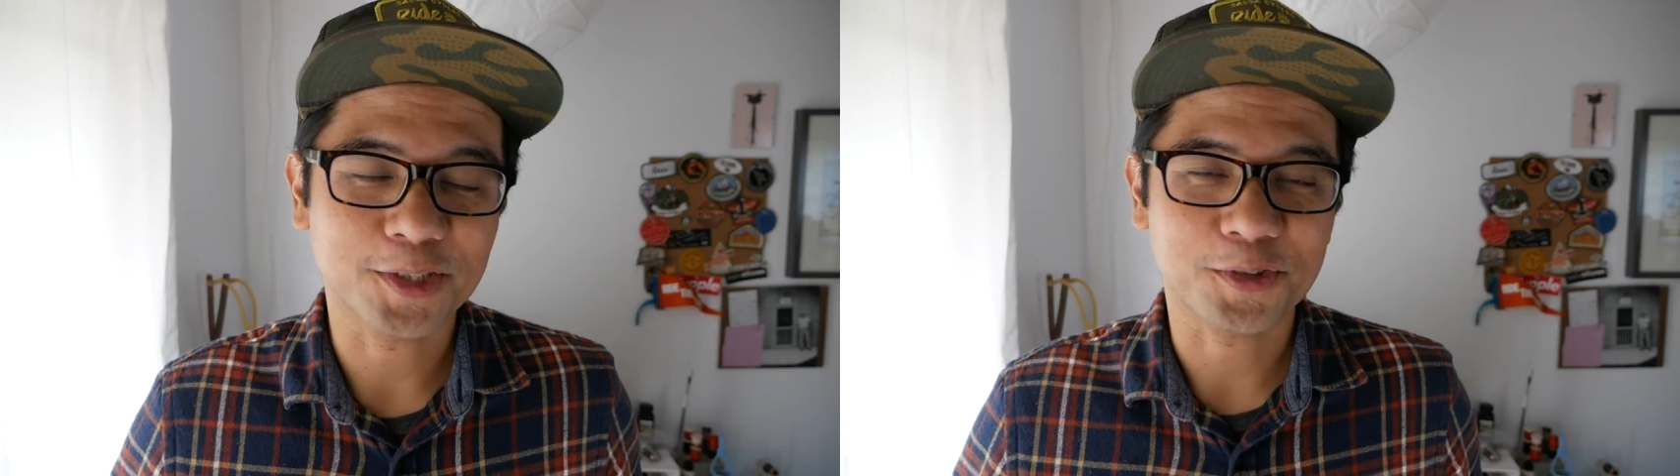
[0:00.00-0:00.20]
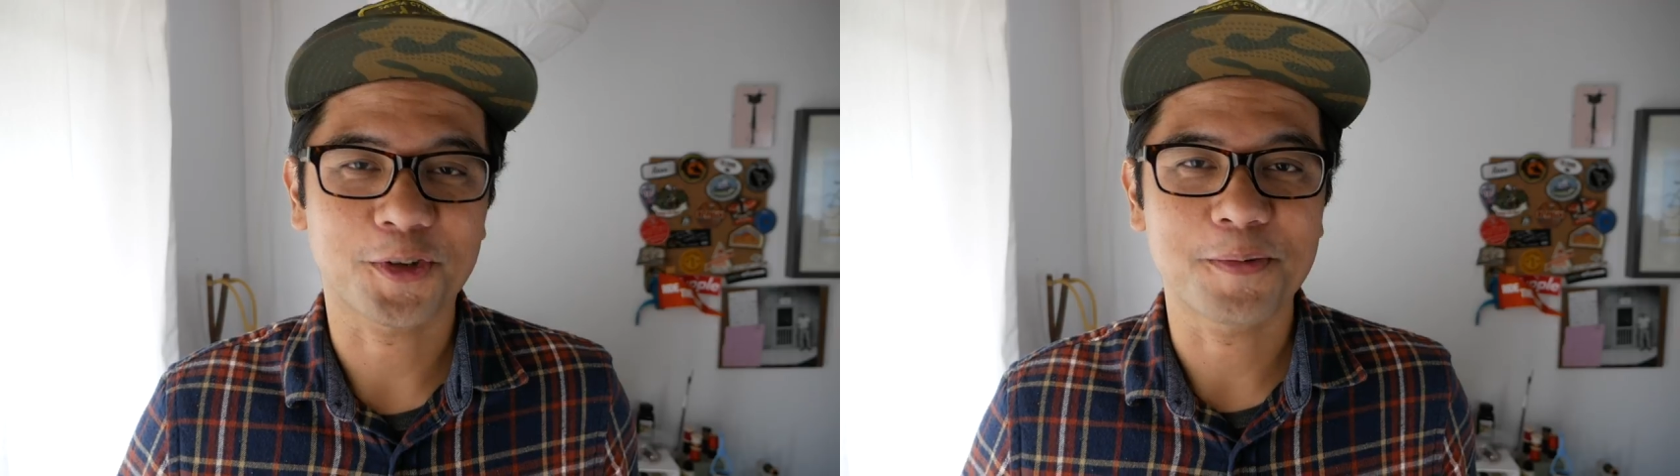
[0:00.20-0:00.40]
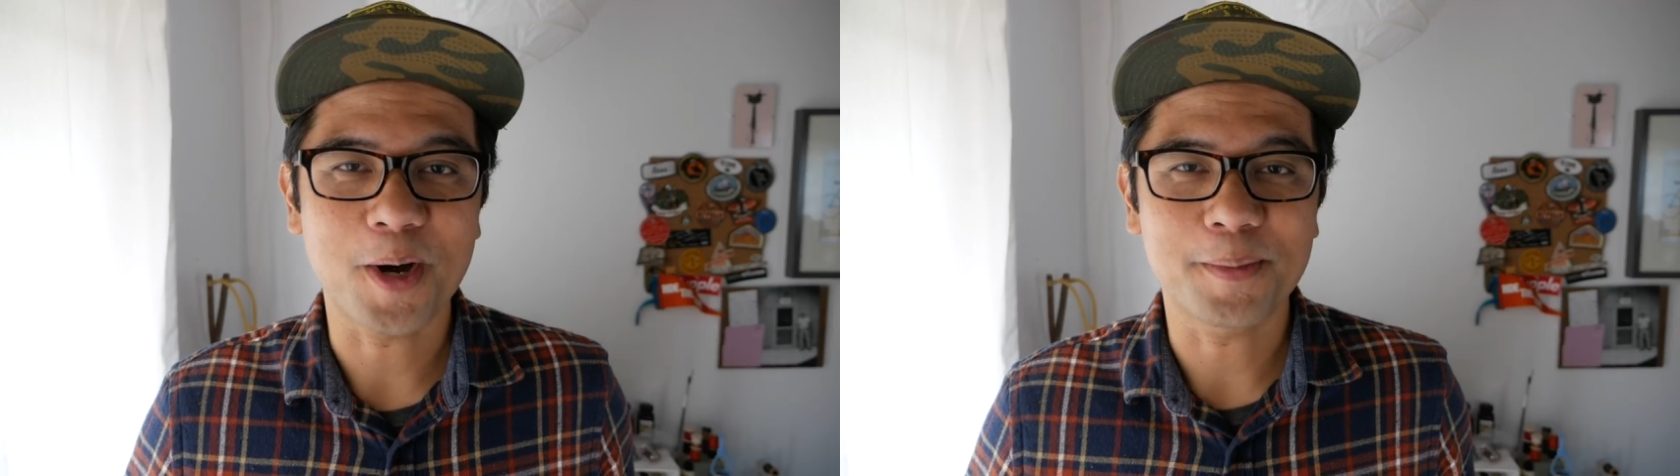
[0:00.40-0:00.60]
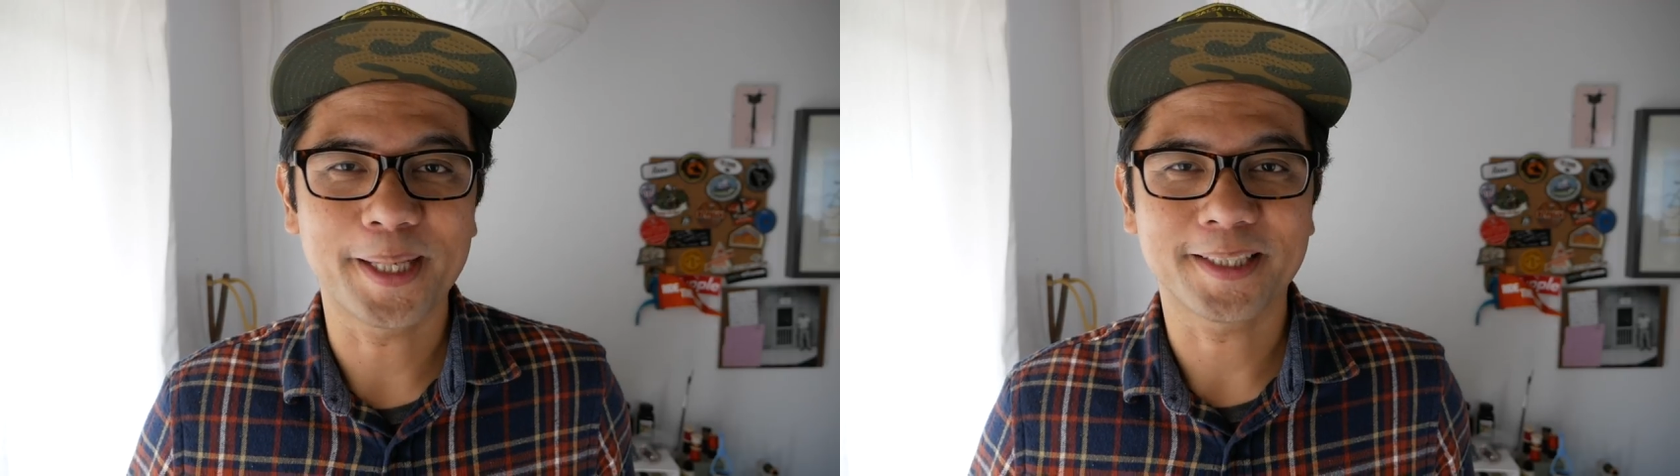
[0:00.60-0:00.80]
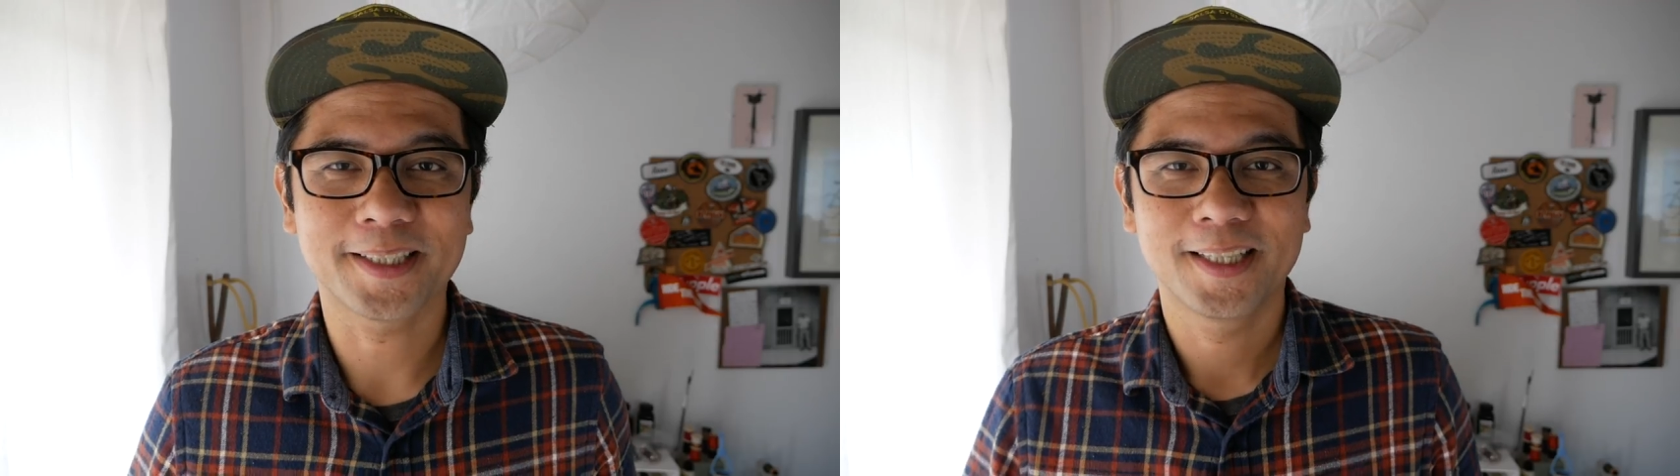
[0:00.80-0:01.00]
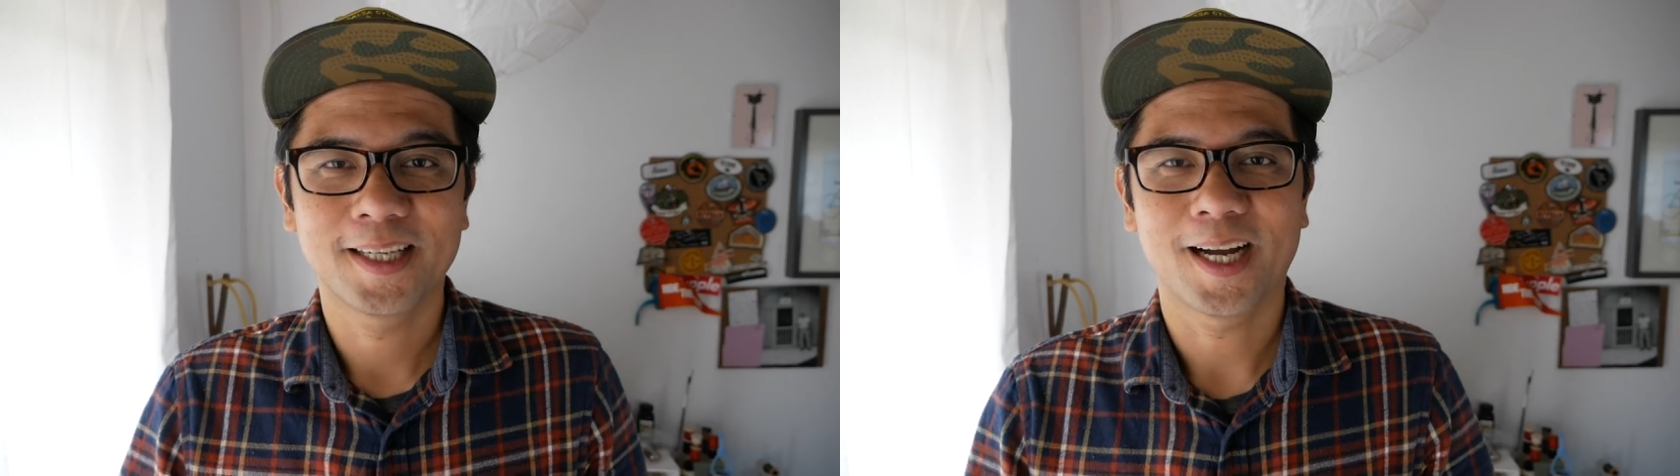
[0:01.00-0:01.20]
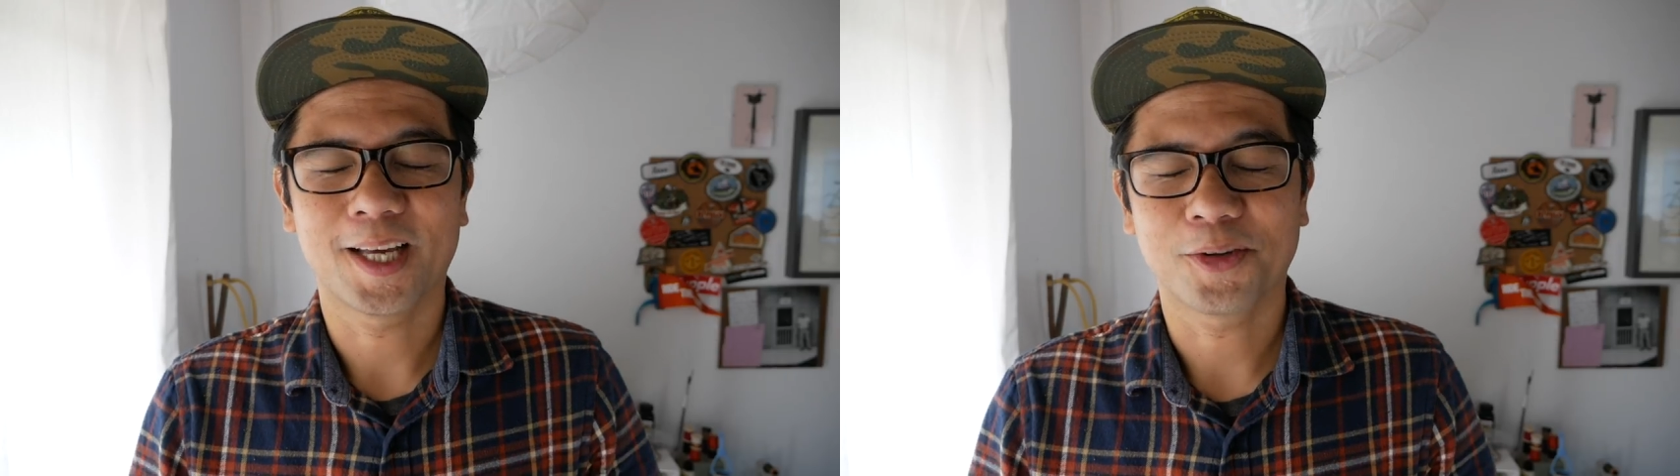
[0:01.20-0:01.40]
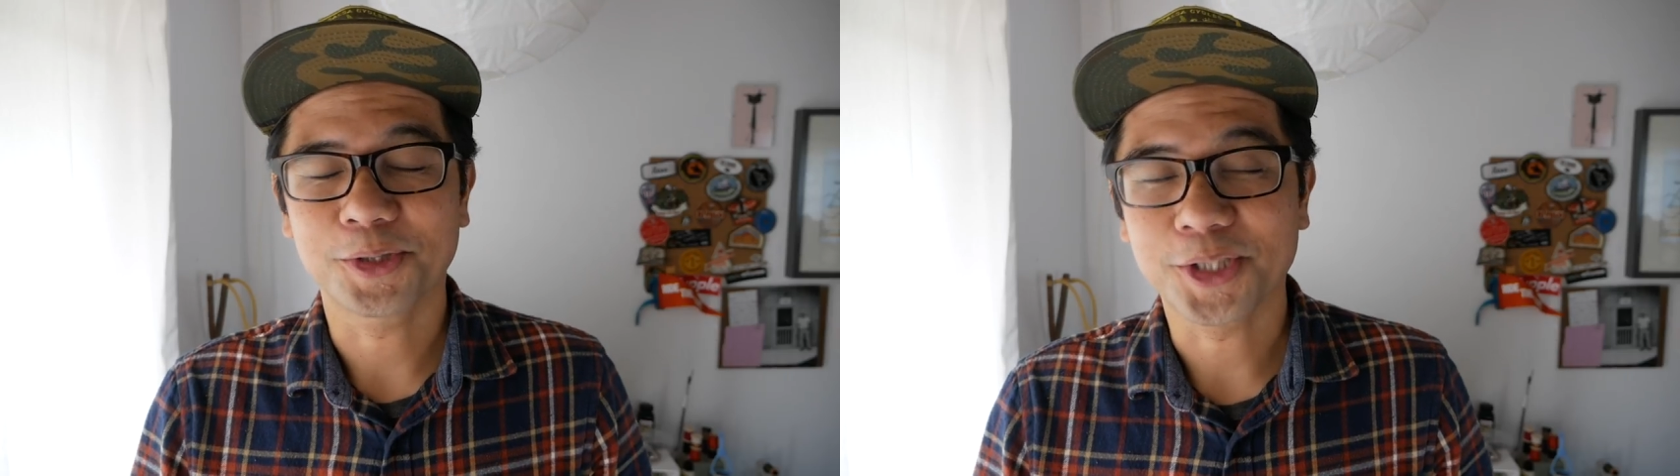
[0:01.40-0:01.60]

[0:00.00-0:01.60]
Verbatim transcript: for a moment. Uh, they're